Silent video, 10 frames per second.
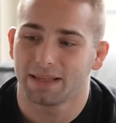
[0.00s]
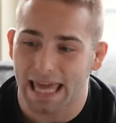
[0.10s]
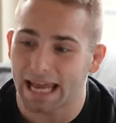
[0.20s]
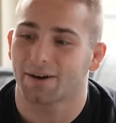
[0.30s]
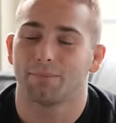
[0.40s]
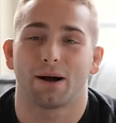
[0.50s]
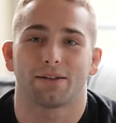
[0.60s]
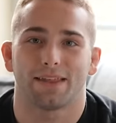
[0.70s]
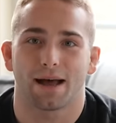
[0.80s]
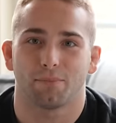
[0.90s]
care about
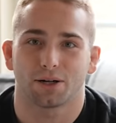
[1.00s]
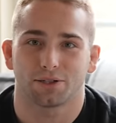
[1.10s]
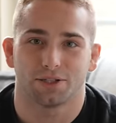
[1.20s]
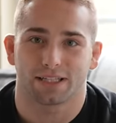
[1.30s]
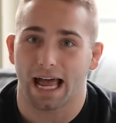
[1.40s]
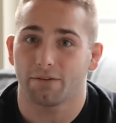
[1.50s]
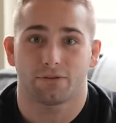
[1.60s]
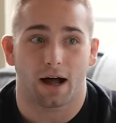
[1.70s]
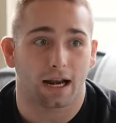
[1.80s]
it that much and just have,